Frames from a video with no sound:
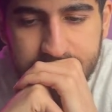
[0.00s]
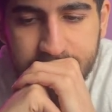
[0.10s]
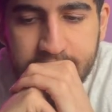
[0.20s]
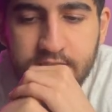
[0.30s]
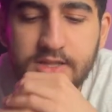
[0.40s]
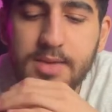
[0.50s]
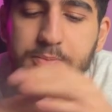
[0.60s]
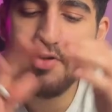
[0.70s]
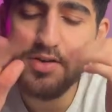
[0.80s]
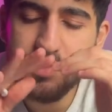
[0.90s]
So the
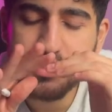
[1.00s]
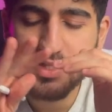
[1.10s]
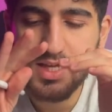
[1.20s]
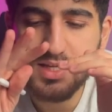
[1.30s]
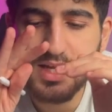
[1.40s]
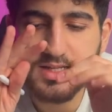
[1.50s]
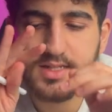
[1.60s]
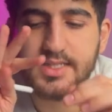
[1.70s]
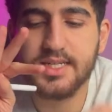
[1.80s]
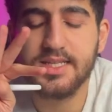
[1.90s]
previous thing that I
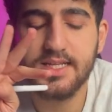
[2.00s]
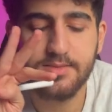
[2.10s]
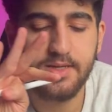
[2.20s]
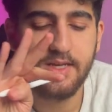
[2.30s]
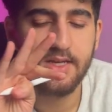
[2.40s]
said, let me